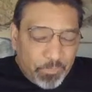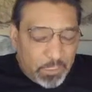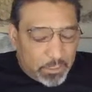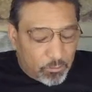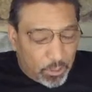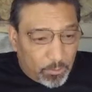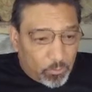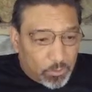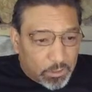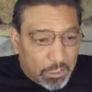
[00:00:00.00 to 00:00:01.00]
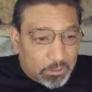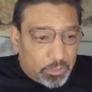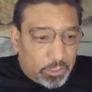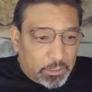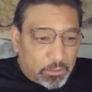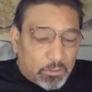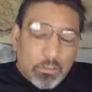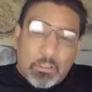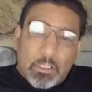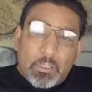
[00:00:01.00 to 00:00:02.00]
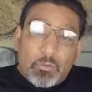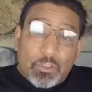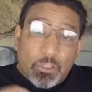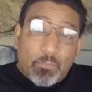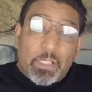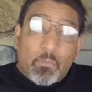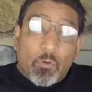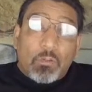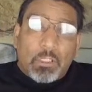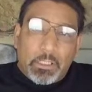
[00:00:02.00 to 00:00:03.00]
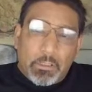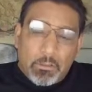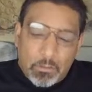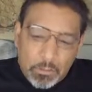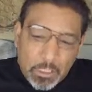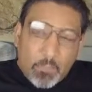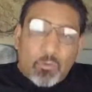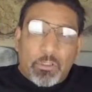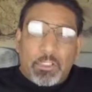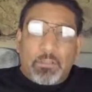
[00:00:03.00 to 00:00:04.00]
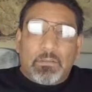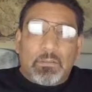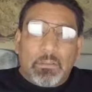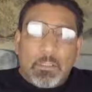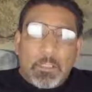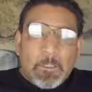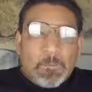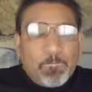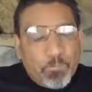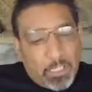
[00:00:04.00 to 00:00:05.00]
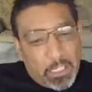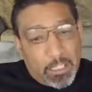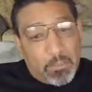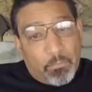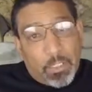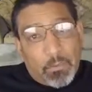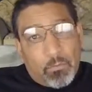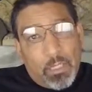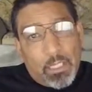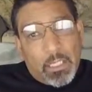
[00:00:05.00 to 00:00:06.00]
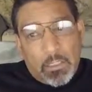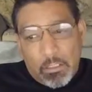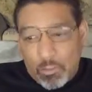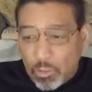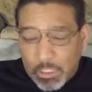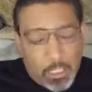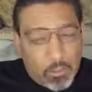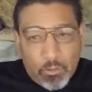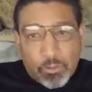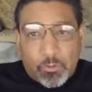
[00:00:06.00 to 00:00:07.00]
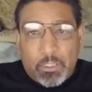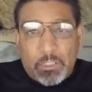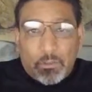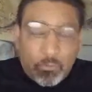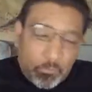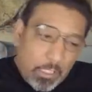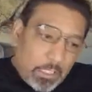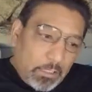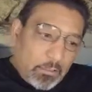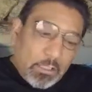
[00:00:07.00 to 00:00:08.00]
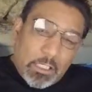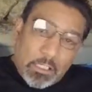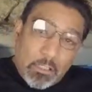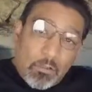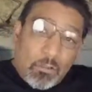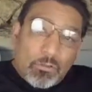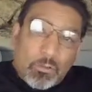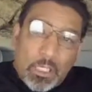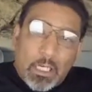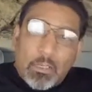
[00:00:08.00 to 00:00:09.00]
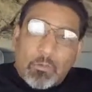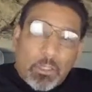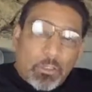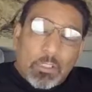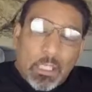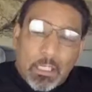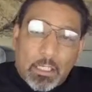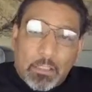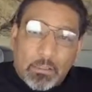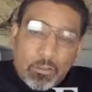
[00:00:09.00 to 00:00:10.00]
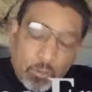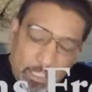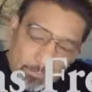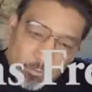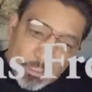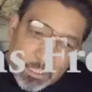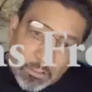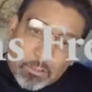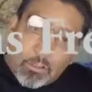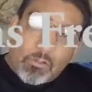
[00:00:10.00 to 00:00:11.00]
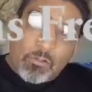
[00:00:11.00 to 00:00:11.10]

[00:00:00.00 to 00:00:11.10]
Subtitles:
That route was not changed. It was just made more clear that morning. And by the way, you can't go straight through Main and then onto that highway. You cannot. You have to take a turn